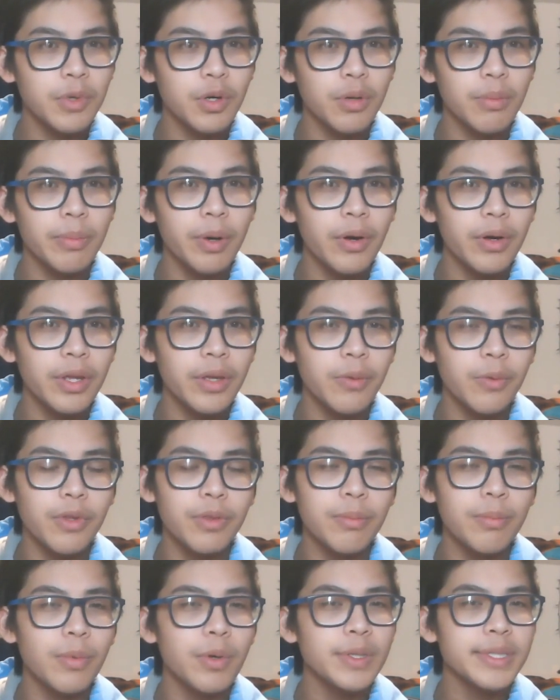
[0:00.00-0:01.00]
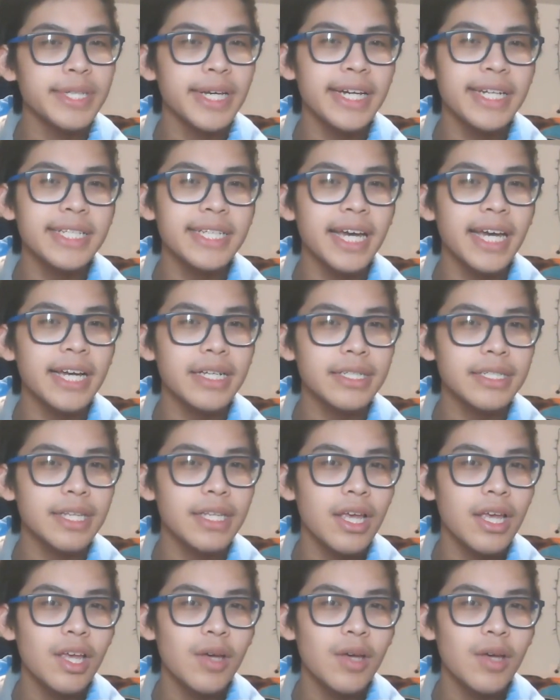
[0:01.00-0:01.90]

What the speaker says: your opponent with multi-attacks